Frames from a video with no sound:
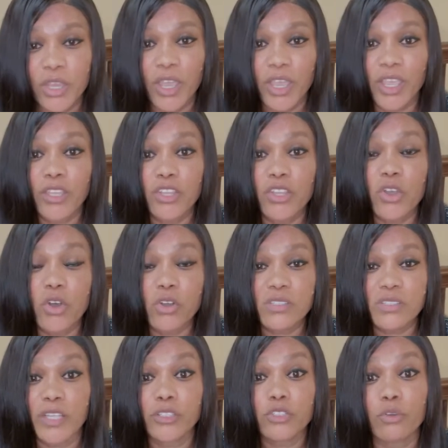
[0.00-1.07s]
it
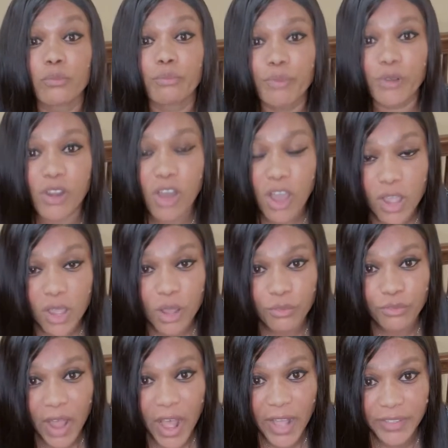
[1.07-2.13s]
goes there to block
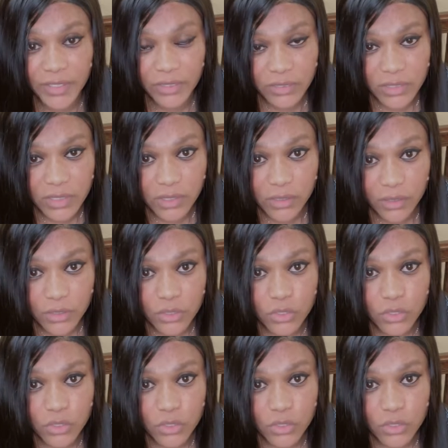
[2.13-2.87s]
off adenosine.